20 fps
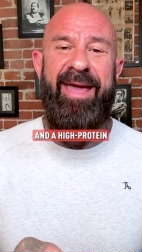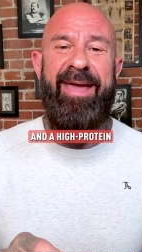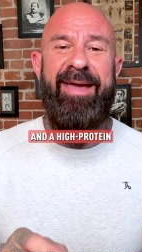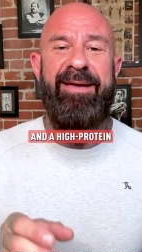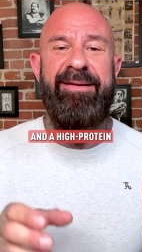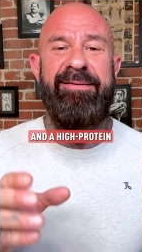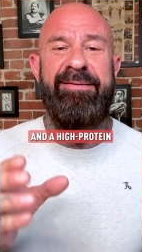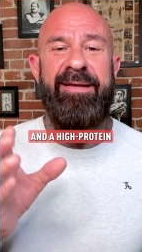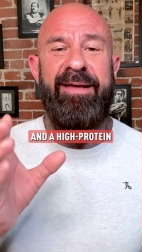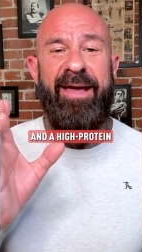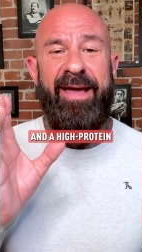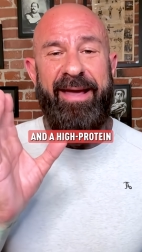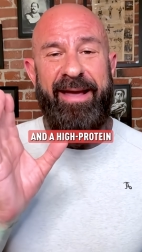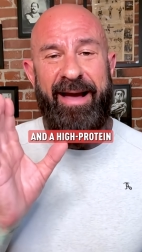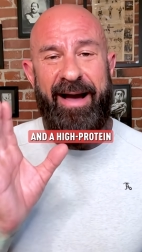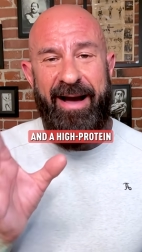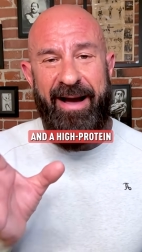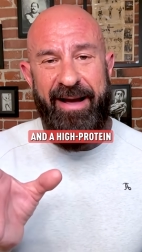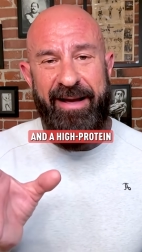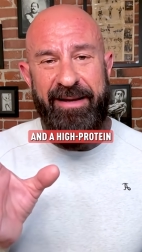and a
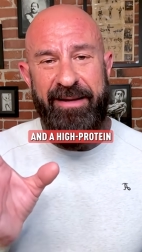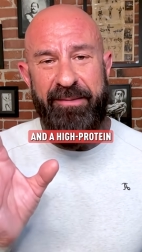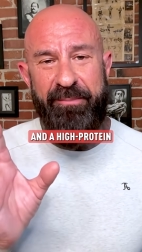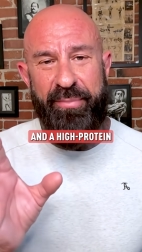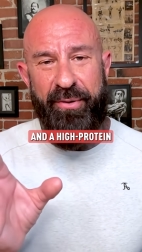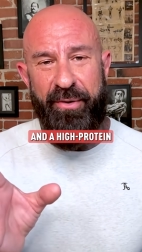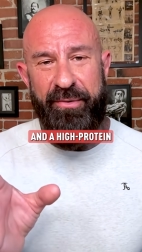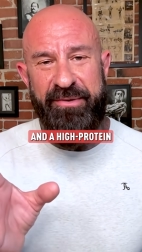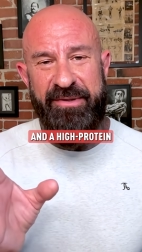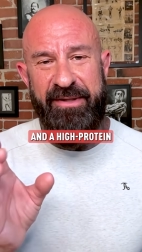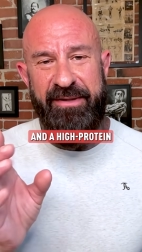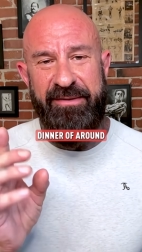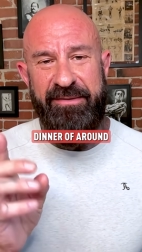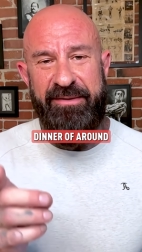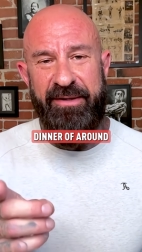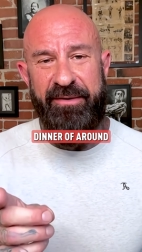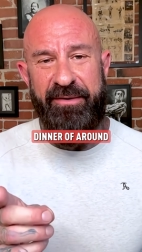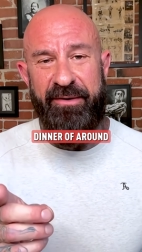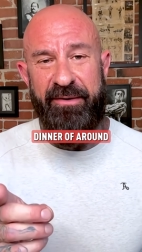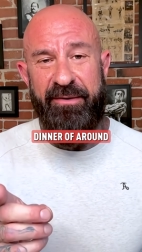high protein
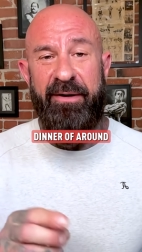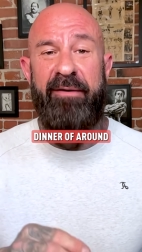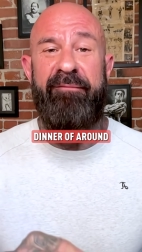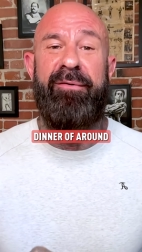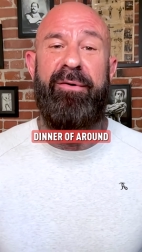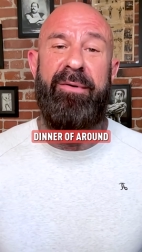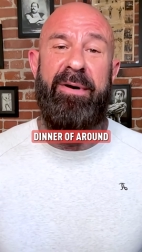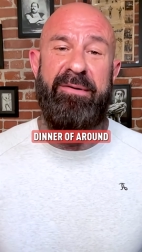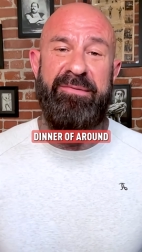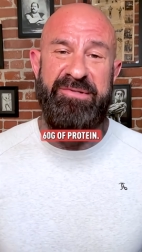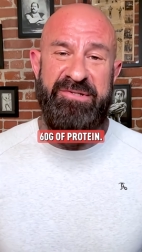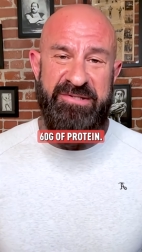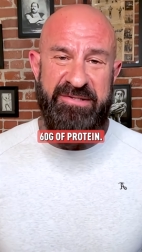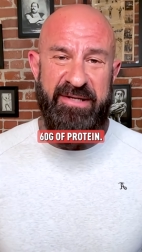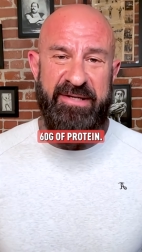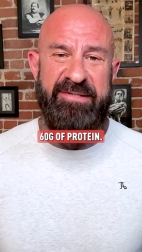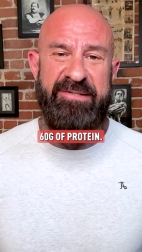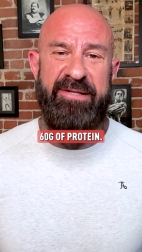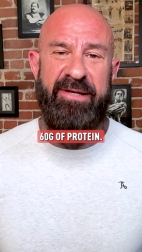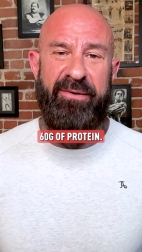dinner of around
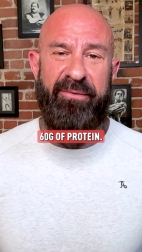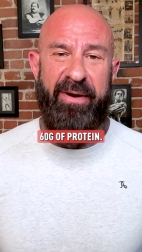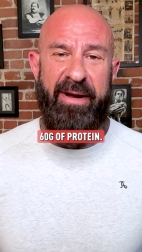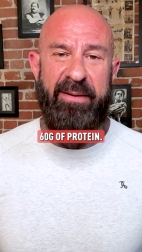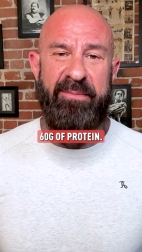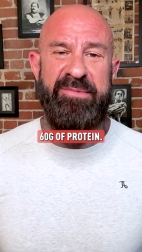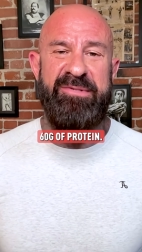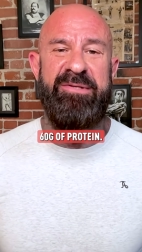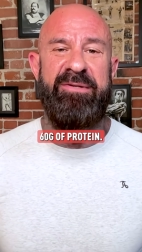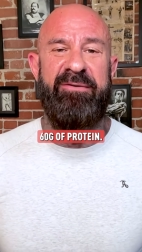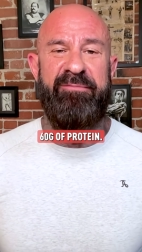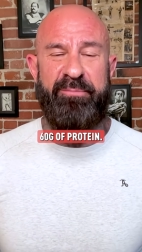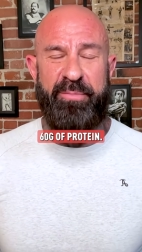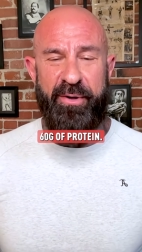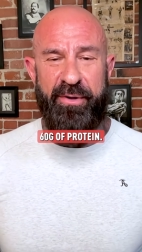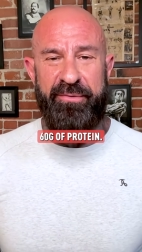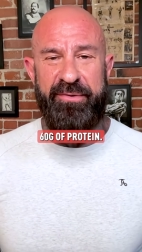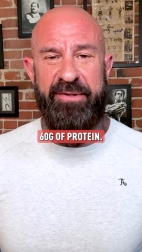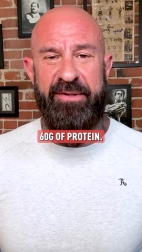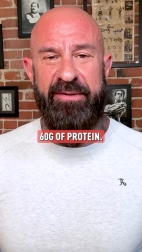60 grams of
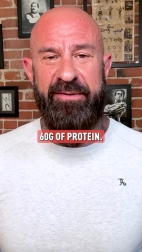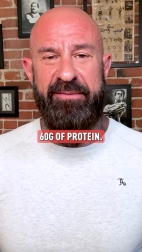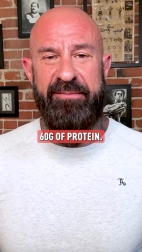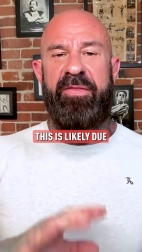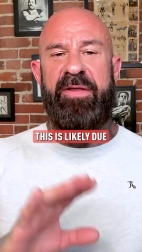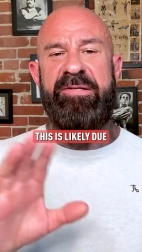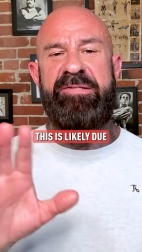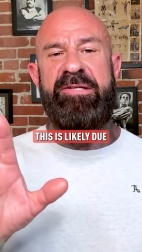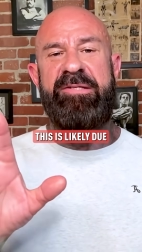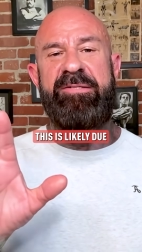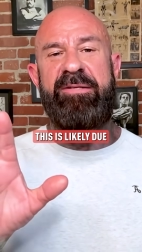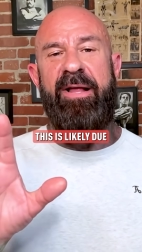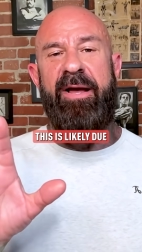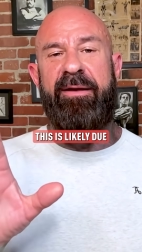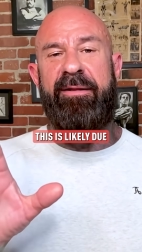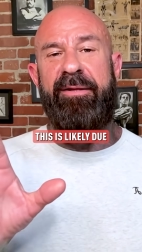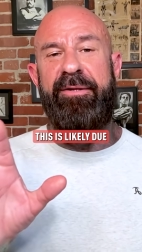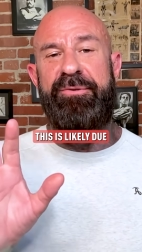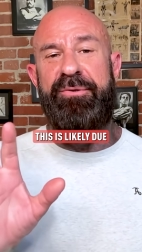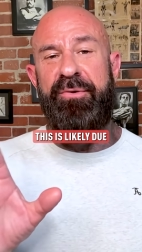protein. This is
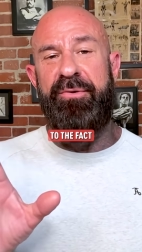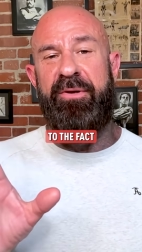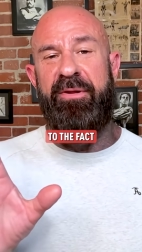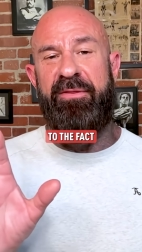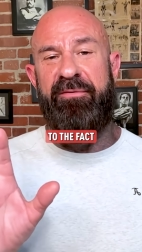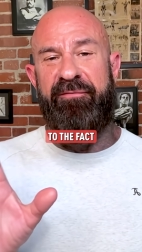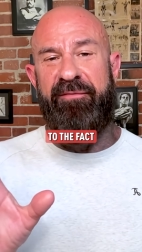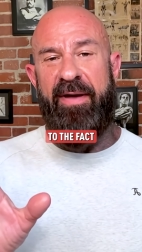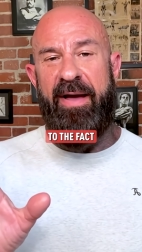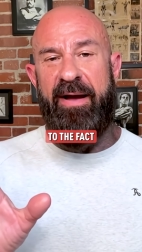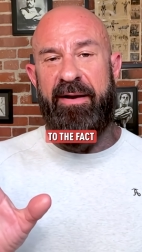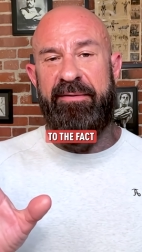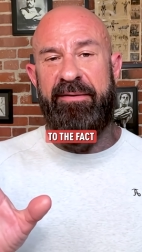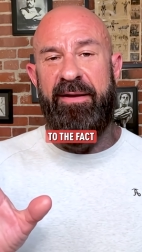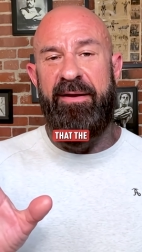likely due to the fact